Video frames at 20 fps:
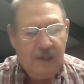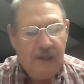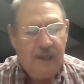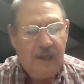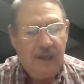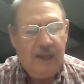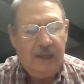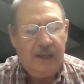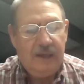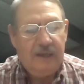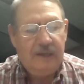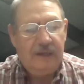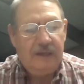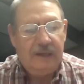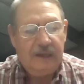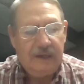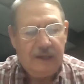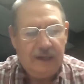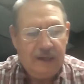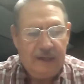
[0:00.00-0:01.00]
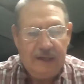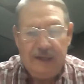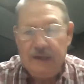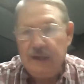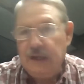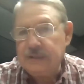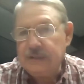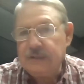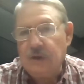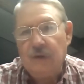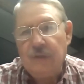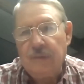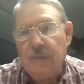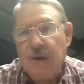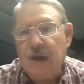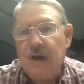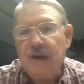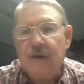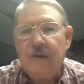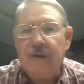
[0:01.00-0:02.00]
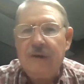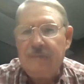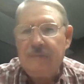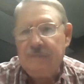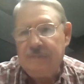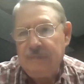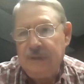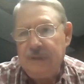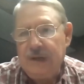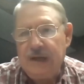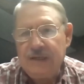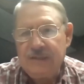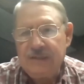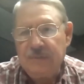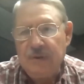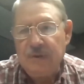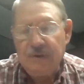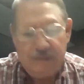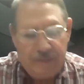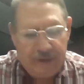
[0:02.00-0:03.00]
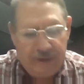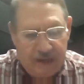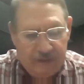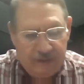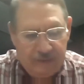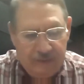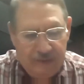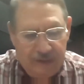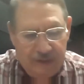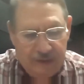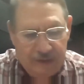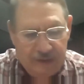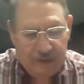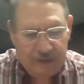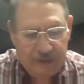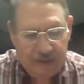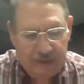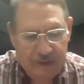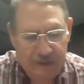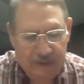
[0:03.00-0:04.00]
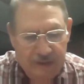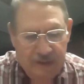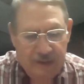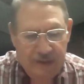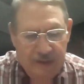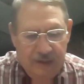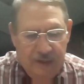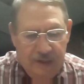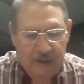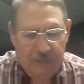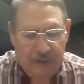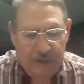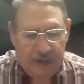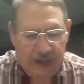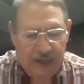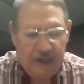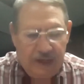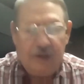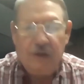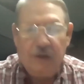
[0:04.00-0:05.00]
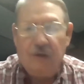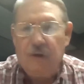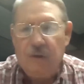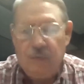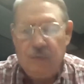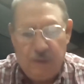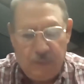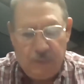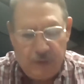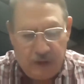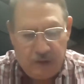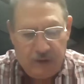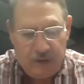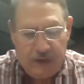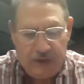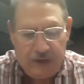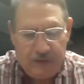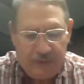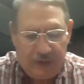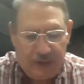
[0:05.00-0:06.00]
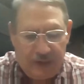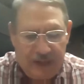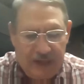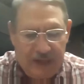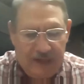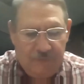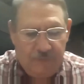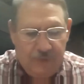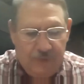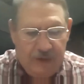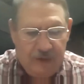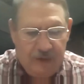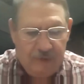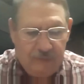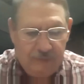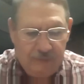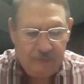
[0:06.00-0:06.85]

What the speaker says: and it does all the monitoring that I spoke about. You know, we don't know where we're going on the lake if we don't